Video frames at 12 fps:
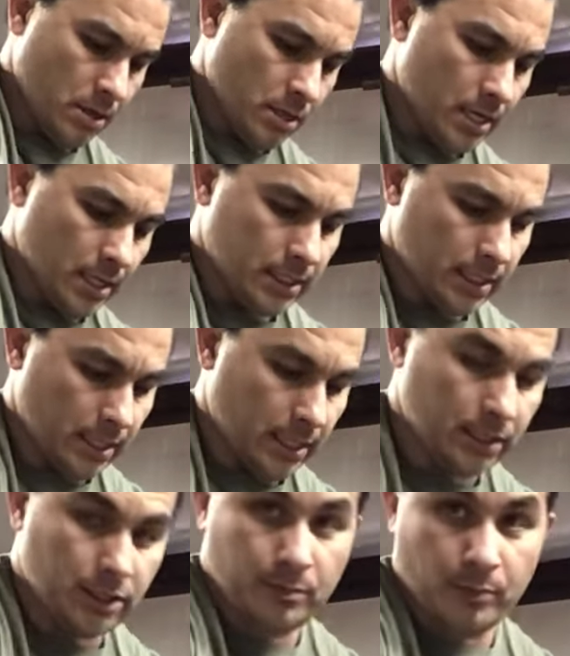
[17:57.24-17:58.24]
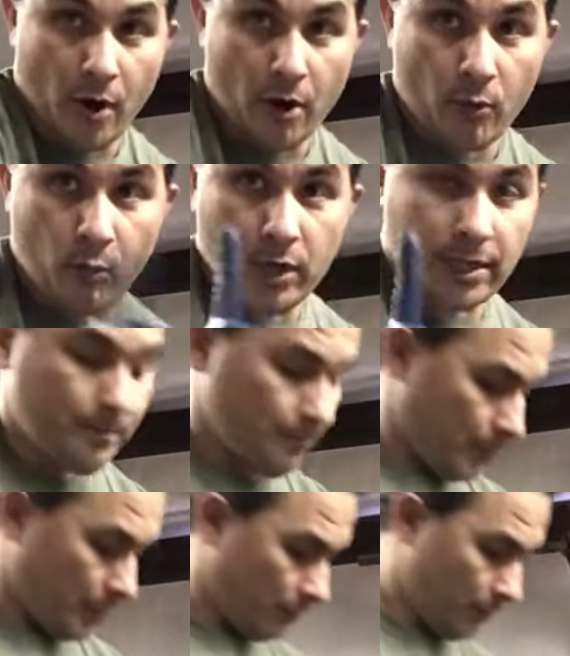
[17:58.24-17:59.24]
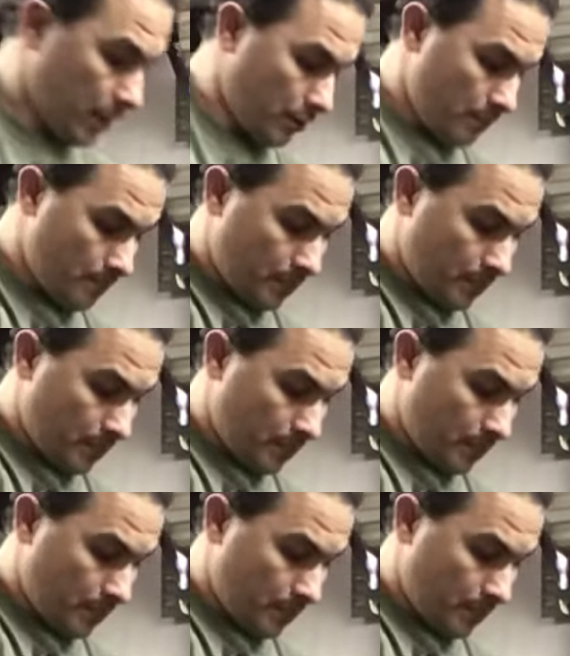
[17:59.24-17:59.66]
Like I said, this is part 1 video.